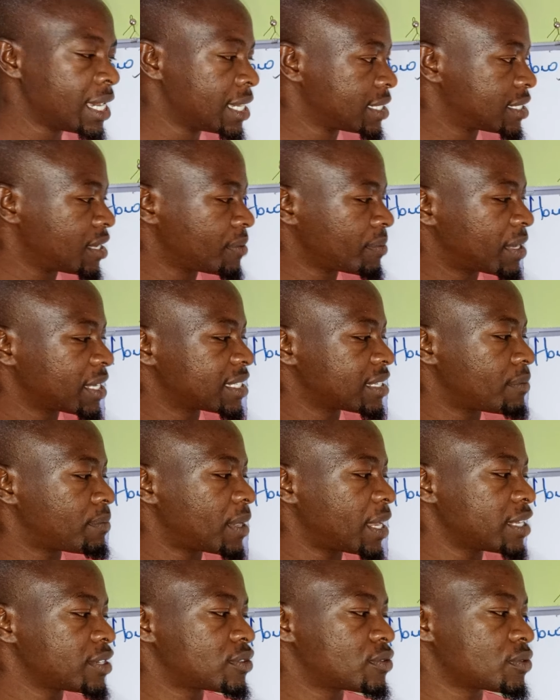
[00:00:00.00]
Same case
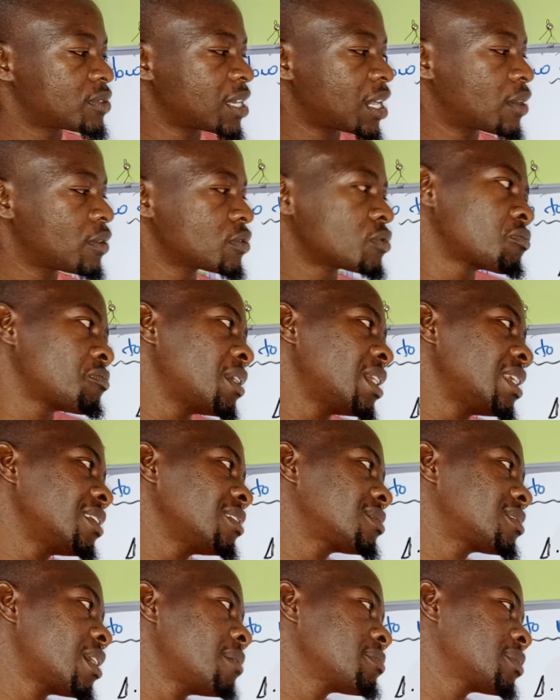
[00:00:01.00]
applies to circles. Well,
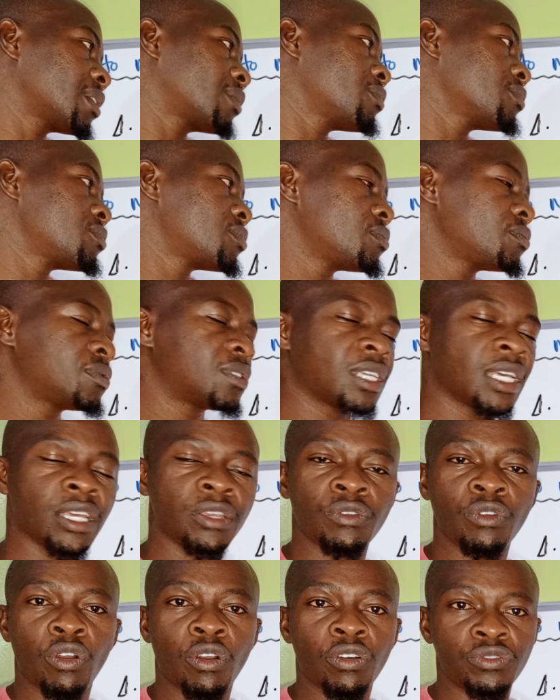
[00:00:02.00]
some circles do say
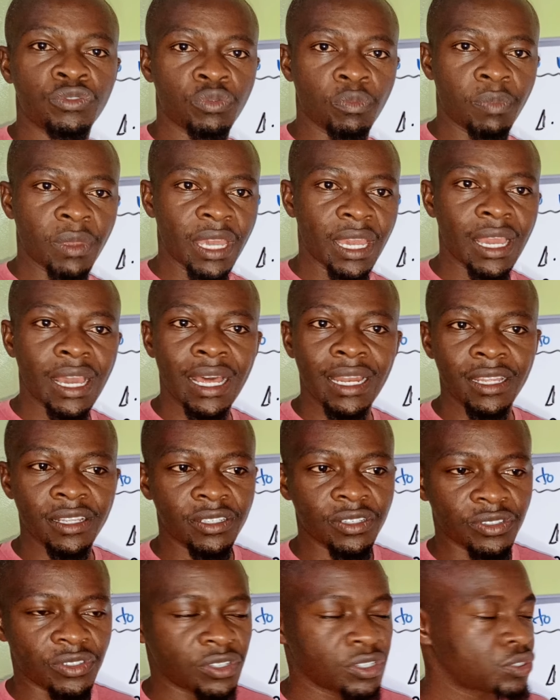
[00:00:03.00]
you ought to pay a
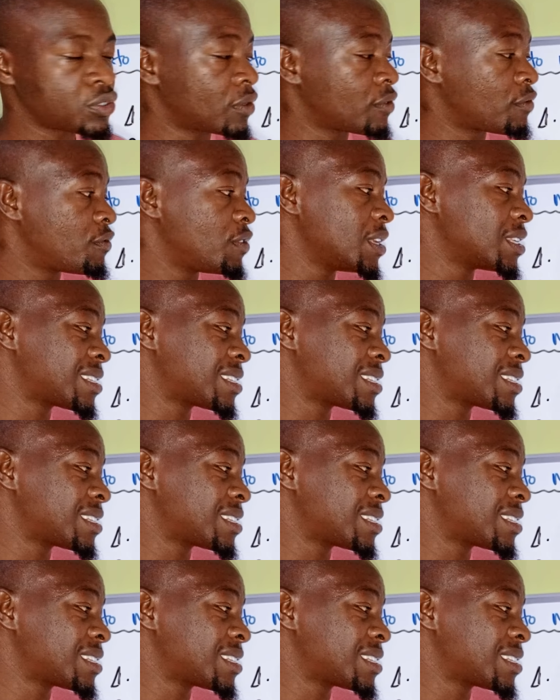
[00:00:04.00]
registration fee.